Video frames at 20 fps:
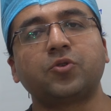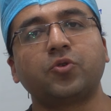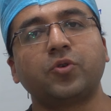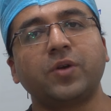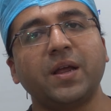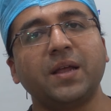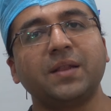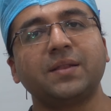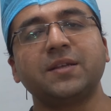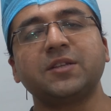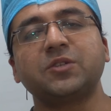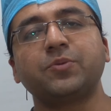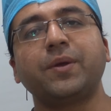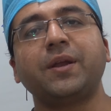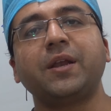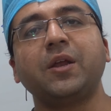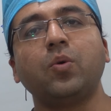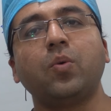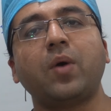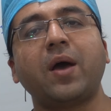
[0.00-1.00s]
Today in this
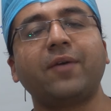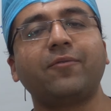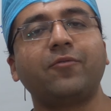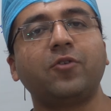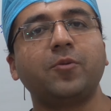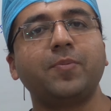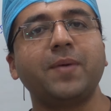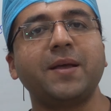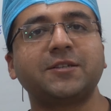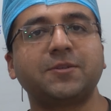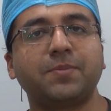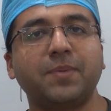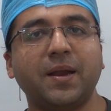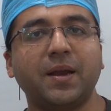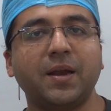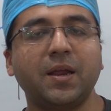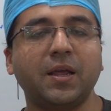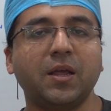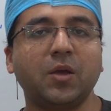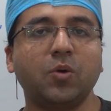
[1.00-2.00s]
video, I would be
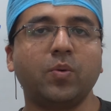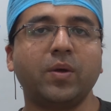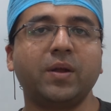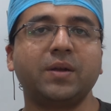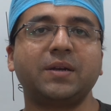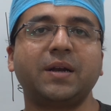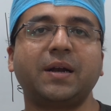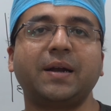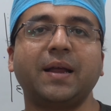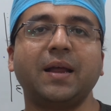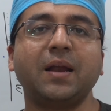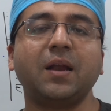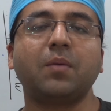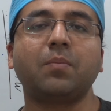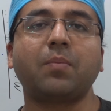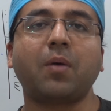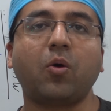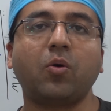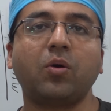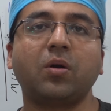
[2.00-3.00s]
explaining you in
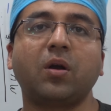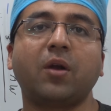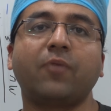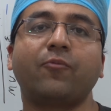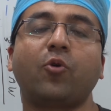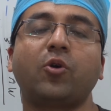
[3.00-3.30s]
detail about